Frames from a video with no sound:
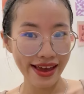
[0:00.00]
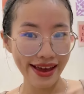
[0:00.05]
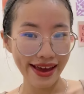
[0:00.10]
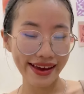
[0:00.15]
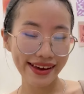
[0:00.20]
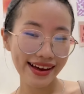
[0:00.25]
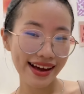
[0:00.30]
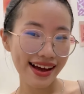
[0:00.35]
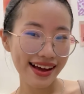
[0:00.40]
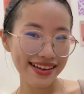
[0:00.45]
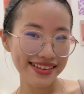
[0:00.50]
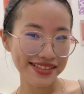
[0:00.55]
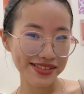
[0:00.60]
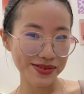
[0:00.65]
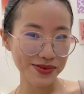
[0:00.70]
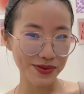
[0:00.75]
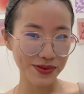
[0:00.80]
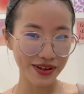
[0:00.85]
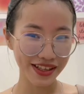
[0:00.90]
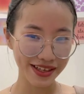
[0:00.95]
Hey guys,
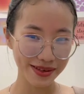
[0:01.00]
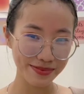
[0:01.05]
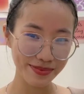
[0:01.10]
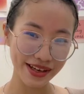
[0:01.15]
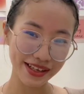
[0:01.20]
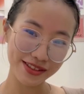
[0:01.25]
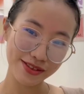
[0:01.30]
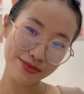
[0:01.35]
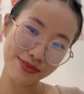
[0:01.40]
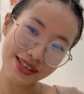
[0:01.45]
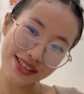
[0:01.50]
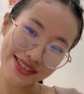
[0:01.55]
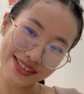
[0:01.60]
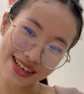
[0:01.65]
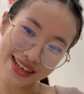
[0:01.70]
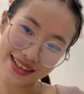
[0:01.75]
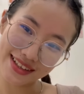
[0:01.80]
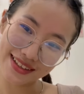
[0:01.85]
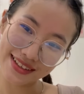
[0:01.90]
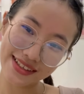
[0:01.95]
welcome back to my
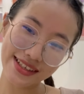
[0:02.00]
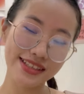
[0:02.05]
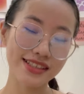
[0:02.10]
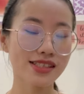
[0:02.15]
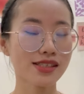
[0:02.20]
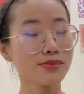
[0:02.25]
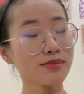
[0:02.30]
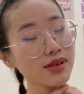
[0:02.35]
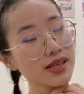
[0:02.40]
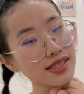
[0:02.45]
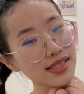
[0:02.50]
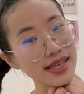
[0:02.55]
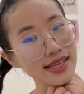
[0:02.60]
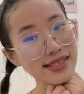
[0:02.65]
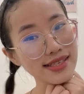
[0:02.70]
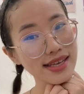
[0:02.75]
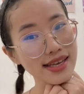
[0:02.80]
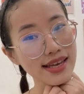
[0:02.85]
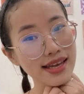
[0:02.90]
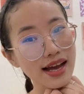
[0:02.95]
channel. It's me,
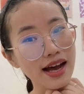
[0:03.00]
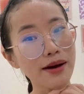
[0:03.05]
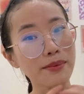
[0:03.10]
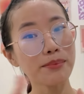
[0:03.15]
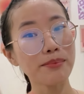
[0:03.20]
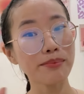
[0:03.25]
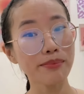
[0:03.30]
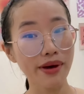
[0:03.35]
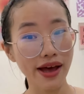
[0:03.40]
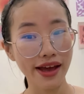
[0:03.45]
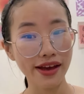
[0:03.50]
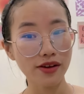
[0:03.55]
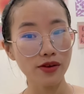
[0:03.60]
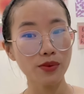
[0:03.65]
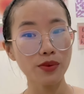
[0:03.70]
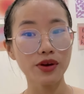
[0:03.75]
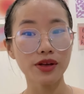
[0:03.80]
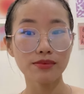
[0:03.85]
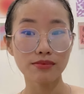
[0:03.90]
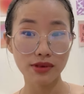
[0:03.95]
Zizi. I'm back
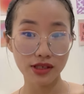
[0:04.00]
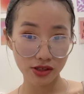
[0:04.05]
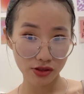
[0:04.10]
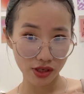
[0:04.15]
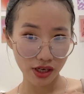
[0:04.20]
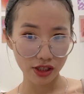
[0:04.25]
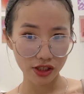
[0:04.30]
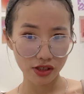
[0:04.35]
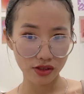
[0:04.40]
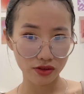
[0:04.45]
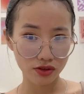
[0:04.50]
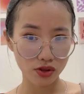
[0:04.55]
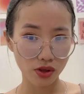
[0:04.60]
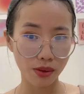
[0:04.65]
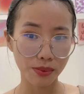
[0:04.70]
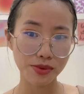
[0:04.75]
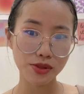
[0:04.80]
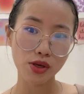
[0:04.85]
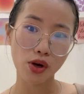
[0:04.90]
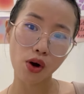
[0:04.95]
with Myntra Cute
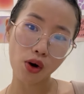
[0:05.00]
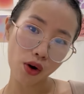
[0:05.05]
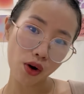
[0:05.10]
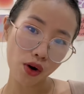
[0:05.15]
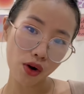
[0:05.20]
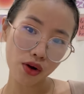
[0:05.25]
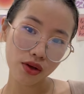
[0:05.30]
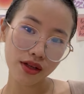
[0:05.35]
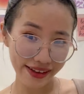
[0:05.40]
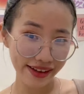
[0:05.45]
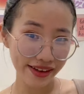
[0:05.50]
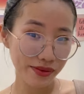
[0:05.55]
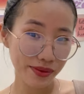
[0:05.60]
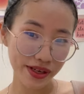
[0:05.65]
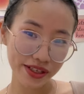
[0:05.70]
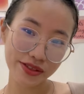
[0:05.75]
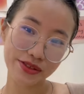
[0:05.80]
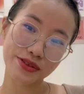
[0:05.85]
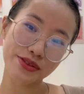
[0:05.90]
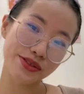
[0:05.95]
Tops haul. Can't
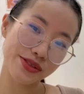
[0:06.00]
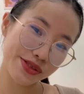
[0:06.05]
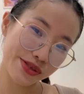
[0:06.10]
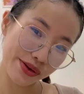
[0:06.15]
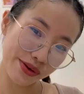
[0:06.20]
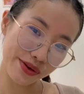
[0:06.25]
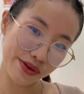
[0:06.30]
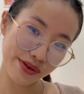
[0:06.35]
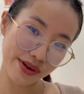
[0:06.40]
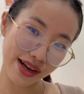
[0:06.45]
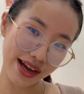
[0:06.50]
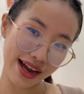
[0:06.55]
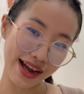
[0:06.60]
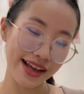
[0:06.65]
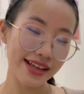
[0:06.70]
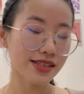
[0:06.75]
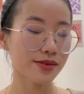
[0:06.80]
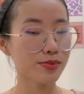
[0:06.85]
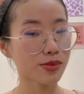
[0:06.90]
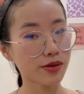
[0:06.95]
wait to show you
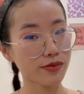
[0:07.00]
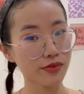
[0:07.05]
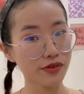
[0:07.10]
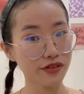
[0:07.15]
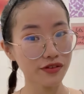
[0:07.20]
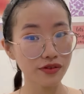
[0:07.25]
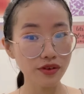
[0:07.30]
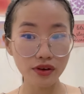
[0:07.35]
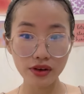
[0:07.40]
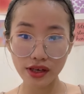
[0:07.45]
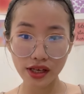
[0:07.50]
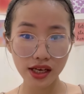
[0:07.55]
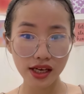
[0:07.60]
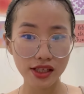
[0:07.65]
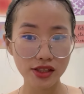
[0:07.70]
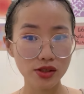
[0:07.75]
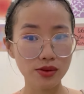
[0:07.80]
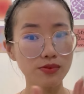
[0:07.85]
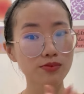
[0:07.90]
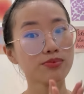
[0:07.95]
guys, but before
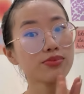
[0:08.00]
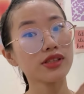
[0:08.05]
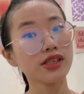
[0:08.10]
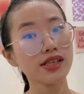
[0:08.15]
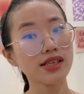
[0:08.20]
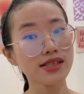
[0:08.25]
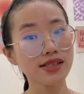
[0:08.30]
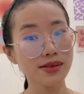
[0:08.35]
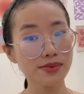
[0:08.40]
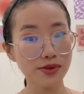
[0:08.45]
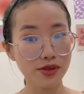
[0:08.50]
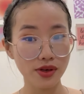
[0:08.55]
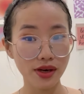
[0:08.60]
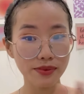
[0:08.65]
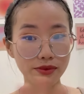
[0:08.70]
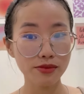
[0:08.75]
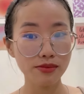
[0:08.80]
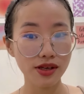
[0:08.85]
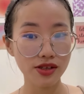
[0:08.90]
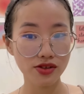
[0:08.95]
that, please
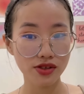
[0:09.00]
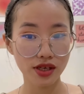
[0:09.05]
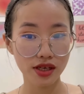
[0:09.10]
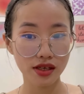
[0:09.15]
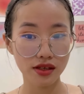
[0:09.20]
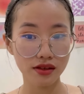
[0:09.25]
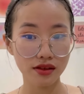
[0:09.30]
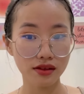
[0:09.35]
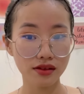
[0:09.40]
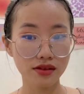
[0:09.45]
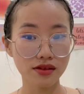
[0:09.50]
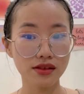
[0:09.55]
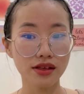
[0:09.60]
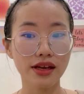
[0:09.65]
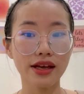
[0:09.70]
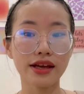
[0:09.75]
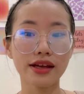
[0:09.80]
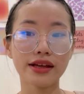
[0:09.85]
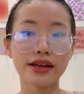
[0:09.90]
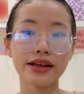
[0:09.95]
subscribe to my channel
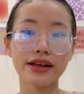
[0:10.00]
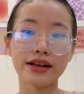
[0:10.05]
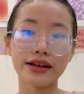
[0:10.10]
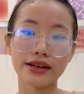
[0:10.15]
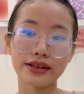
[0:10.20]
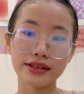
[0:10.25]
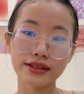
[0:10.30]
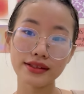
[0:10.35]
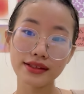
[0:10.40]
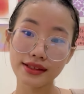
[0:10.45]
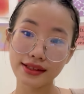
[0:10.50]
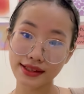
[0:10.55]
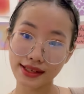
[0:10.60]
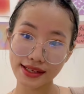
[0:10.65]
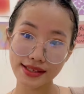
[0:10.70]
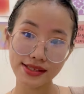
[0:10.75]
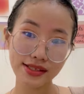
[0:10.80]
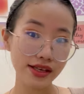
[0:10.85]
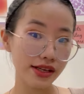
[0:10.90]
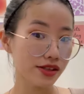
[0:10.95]
and
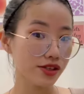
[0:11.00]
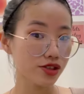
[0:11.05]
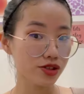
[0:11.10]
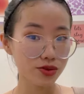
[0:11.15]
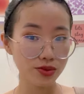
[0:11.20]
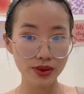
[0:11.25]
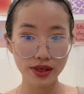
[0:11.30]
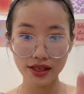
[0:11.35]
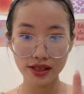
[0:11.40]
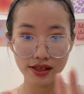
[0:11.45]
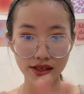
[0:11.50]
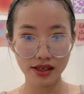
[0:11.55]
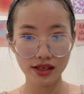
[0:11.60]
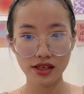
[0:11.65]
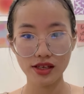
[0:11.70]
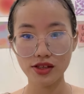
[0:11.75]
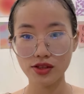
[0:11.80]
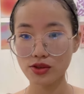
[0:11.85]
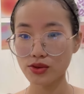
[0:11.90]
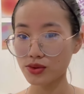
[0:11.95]
let's get straight
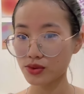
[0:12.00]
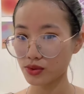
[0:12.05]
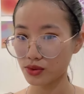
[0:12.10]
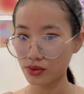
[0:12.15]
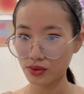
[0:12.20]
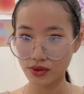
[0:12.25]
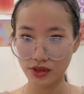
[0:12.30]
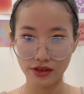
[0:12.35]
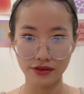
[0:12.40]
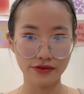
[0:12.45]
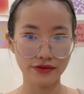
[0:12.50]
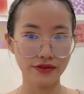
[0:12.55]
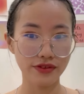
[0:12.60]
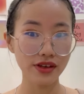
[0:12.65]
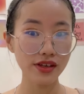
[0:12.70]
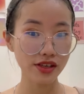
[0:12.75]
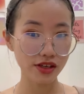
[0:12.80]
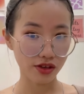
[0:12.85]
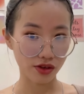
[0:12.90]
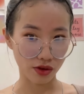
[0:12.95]
into the
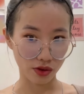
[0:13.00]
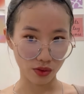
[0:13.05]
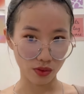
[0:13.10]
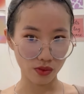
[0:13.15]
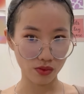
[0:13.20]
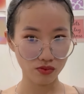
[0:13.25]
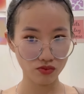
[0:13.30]
video.